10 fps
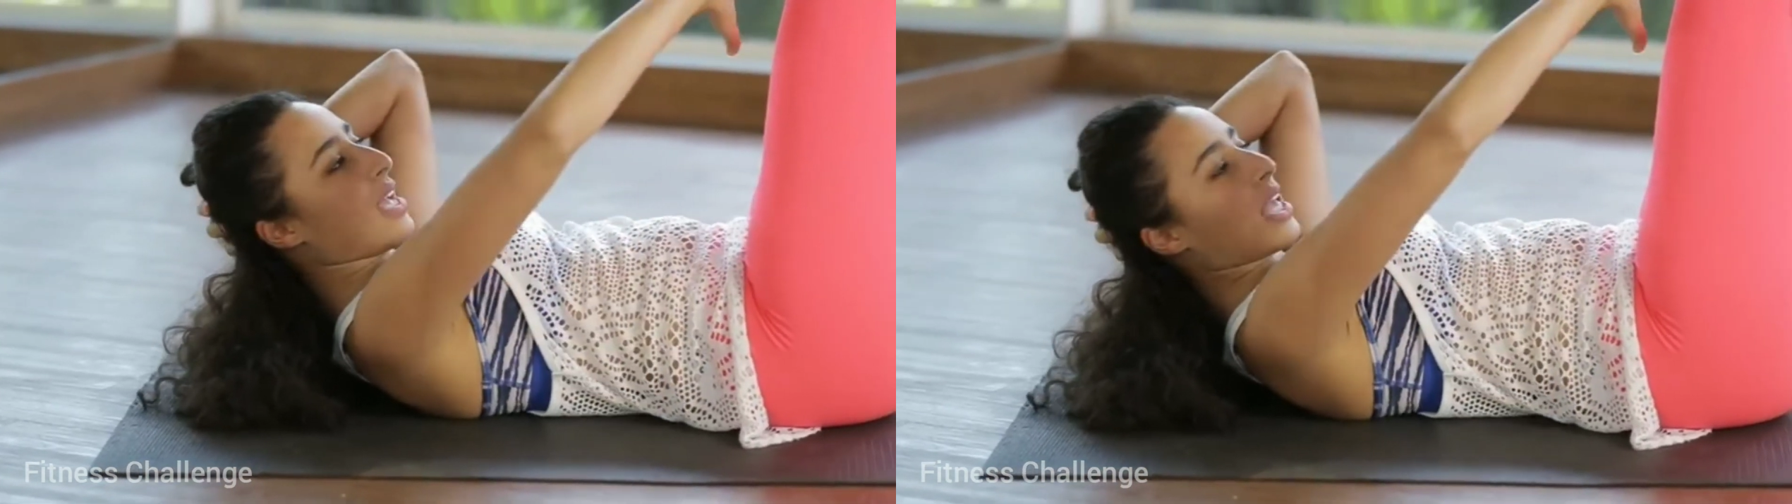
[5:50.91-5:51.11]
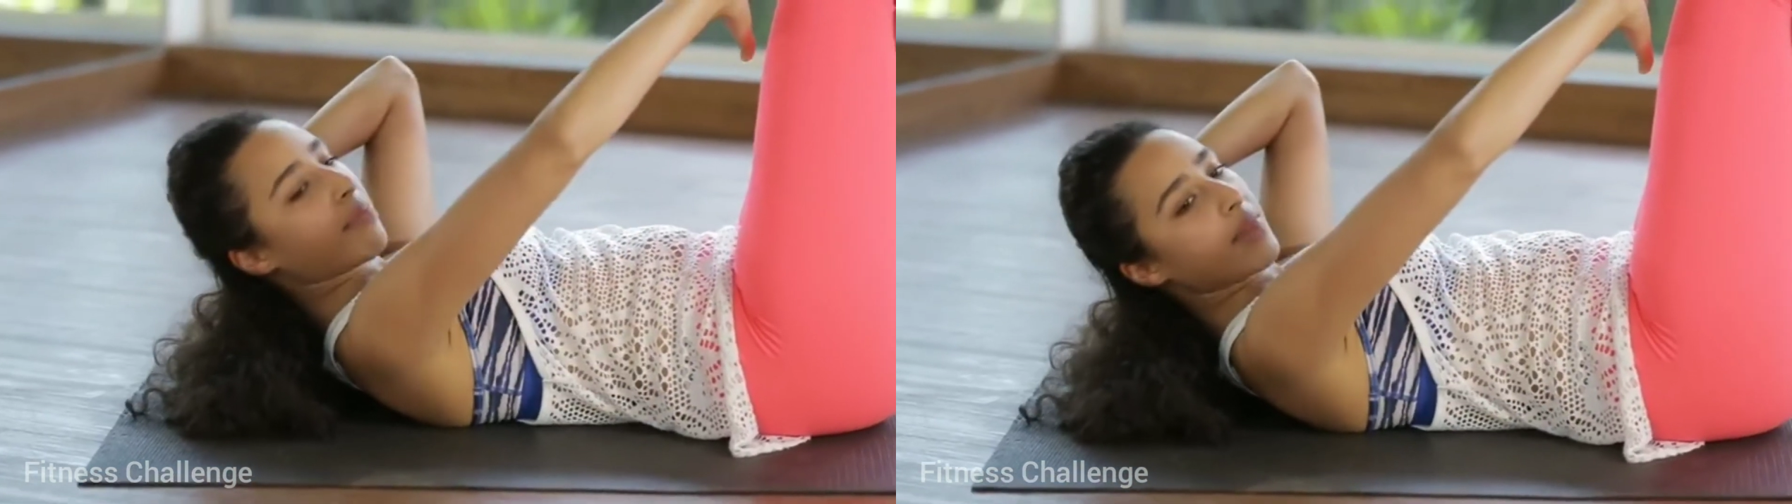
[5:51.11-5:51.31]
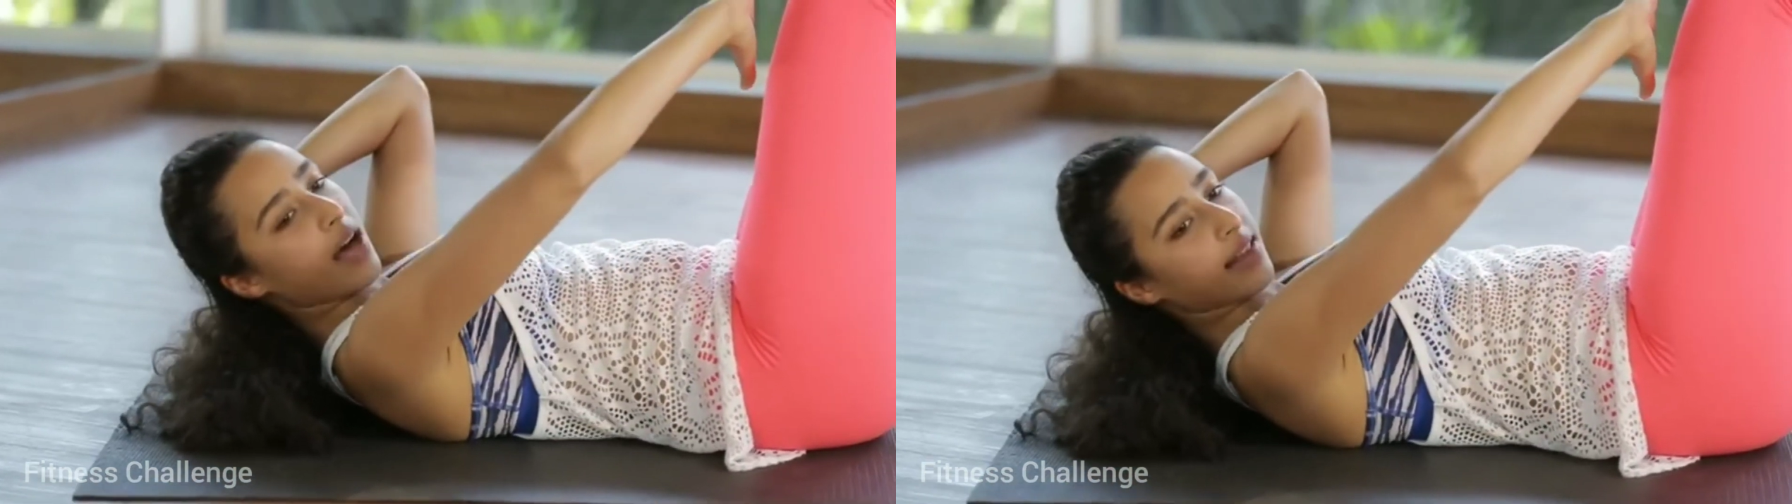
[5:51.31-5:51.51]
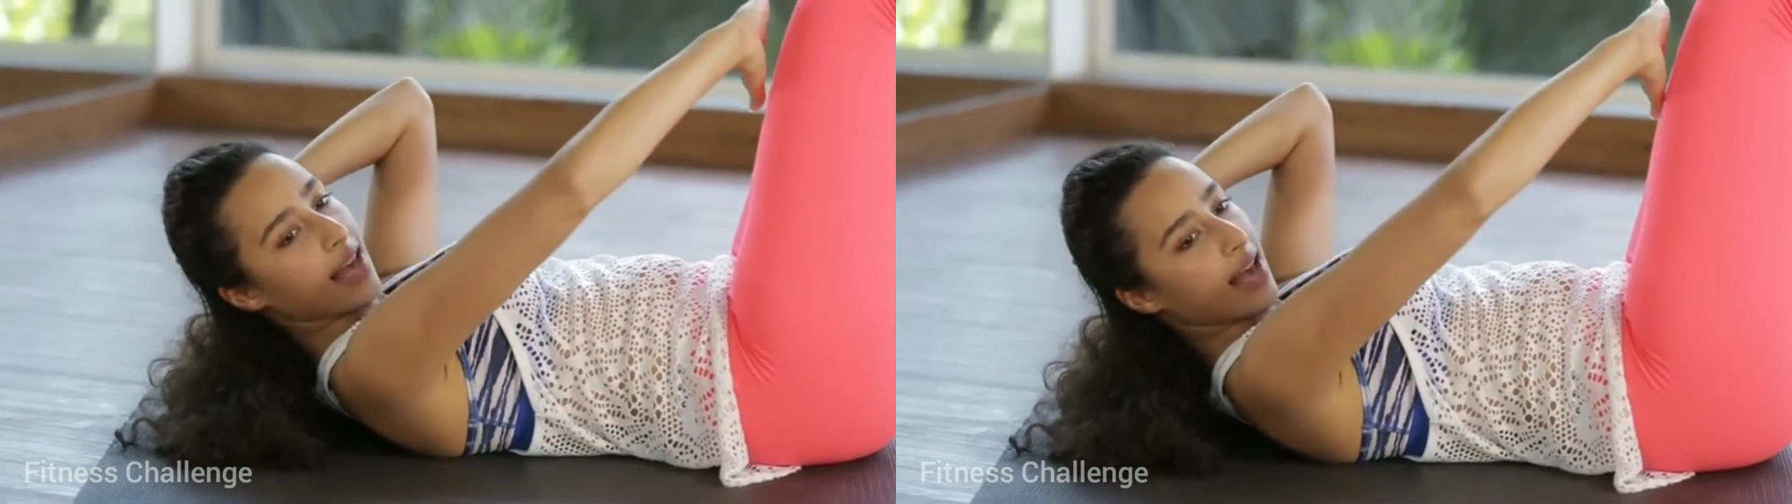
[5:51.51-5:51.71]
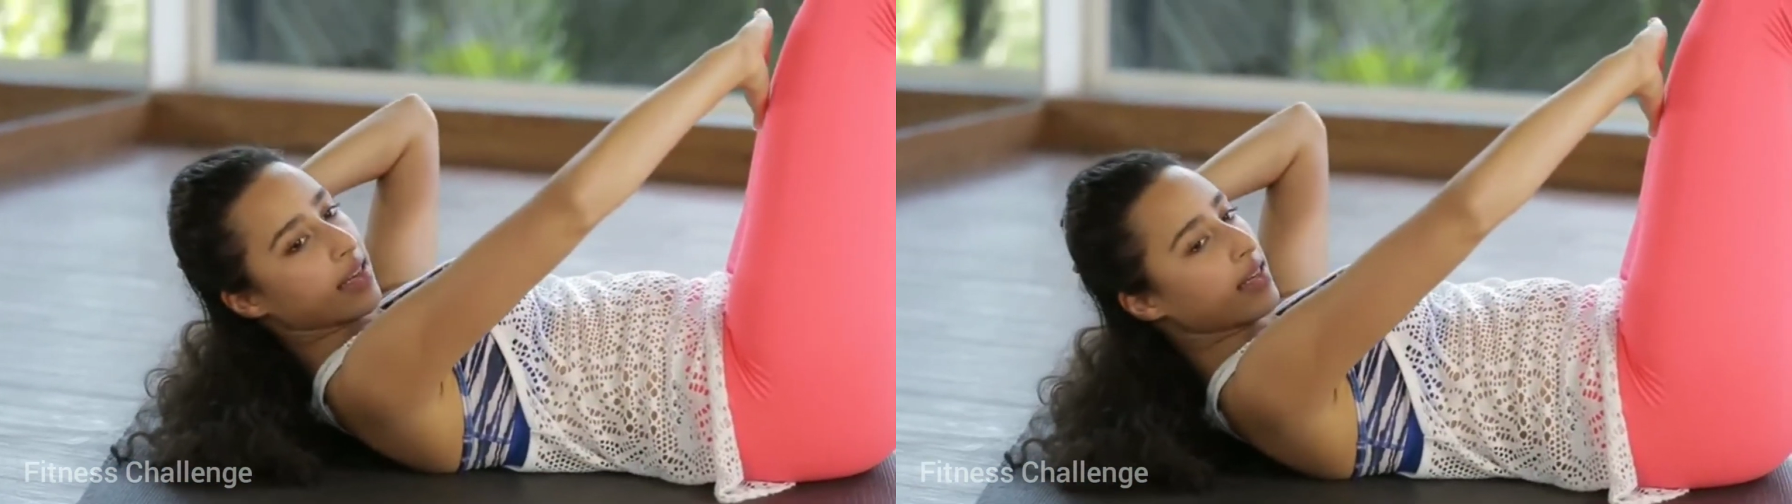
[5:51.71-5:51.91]
keep the other
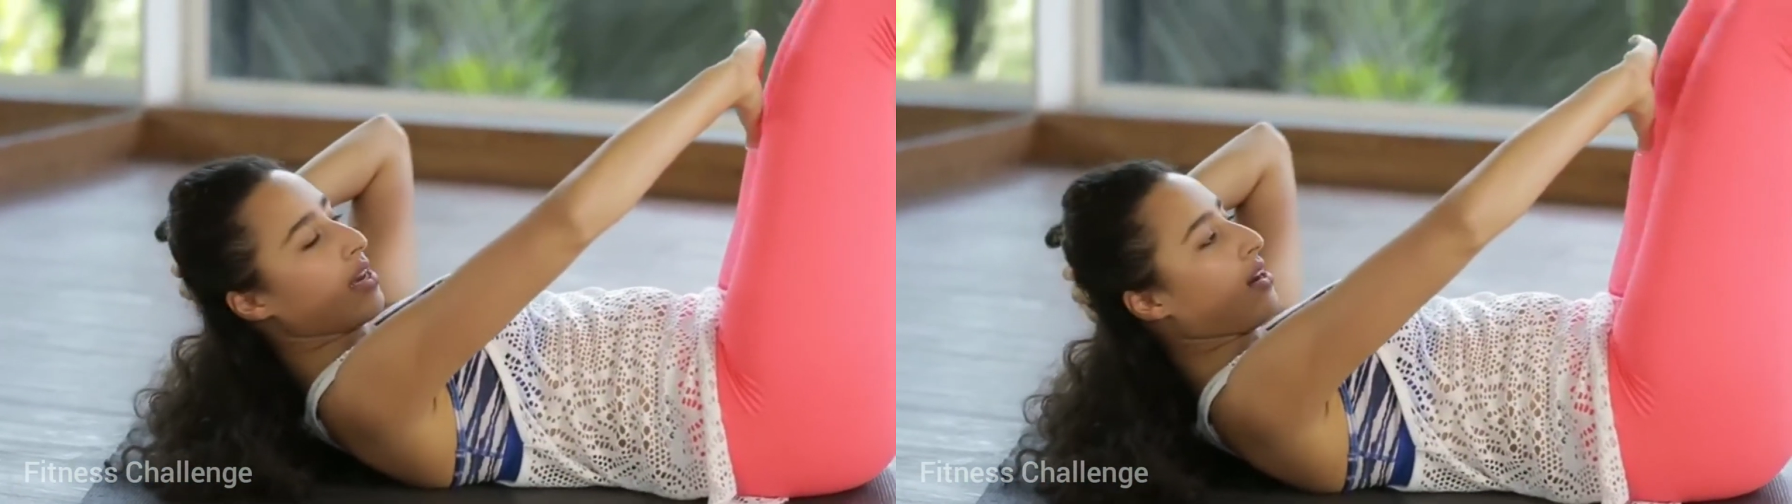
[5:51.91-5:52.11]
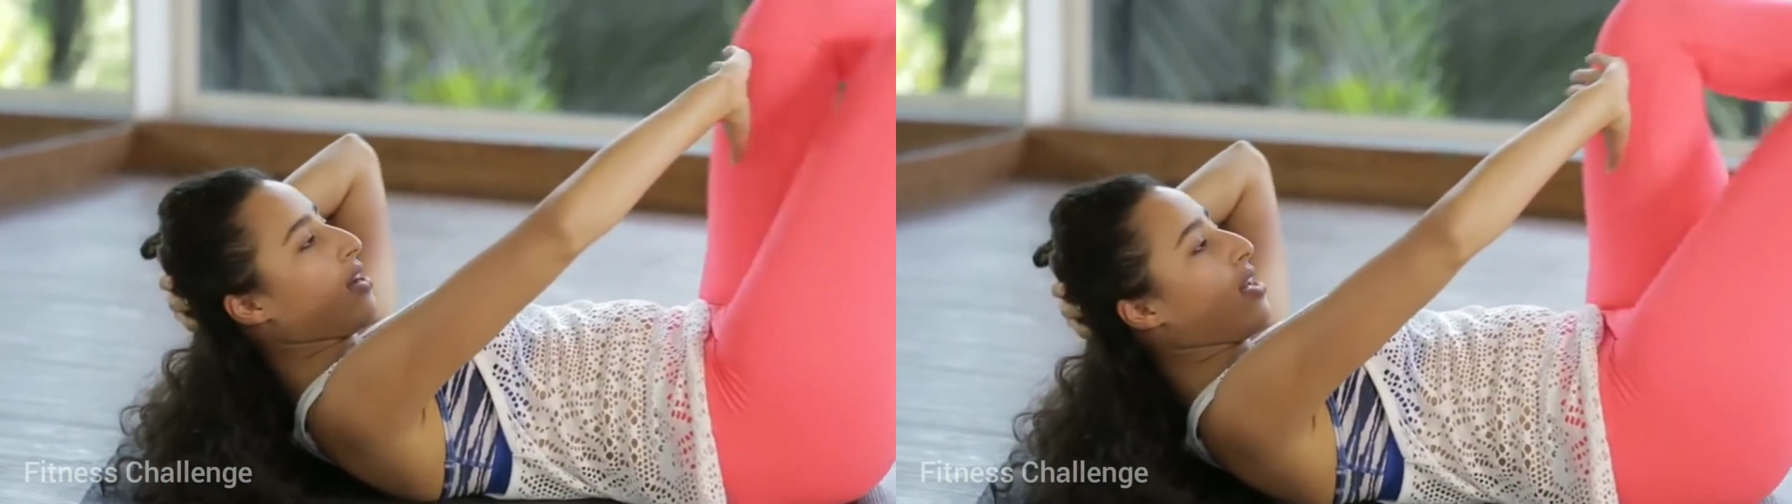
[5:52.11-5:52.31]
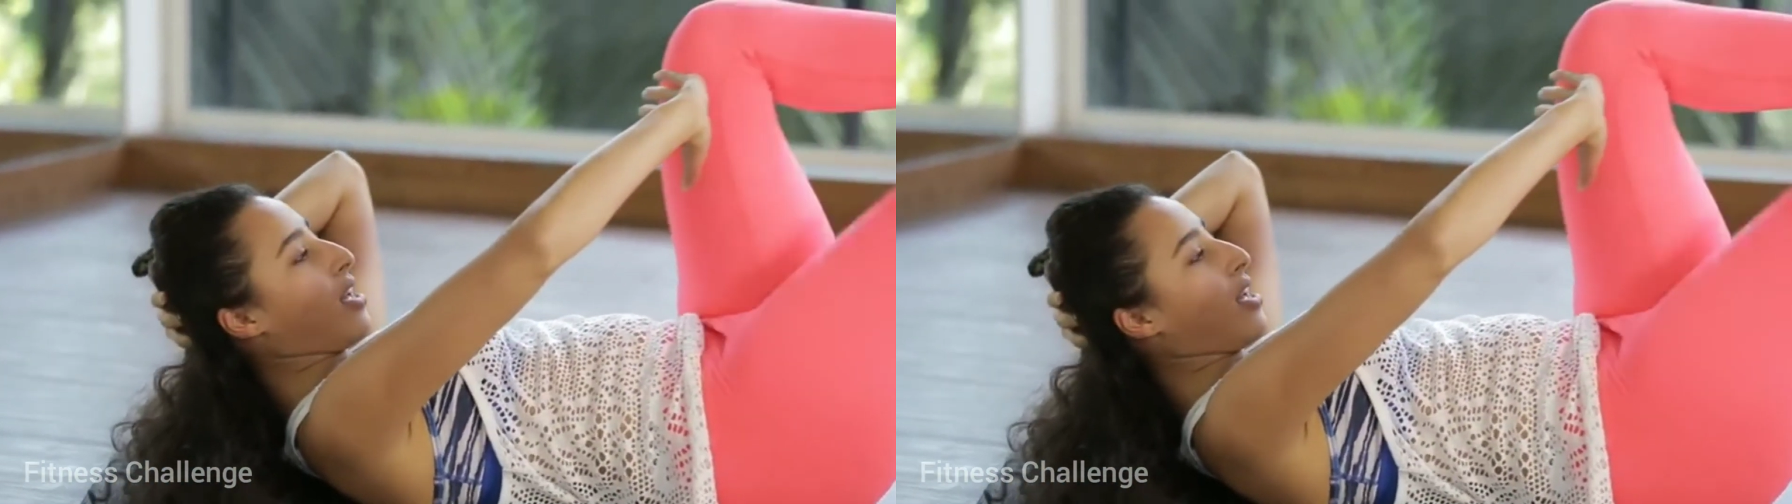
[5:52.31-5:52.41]
hand here,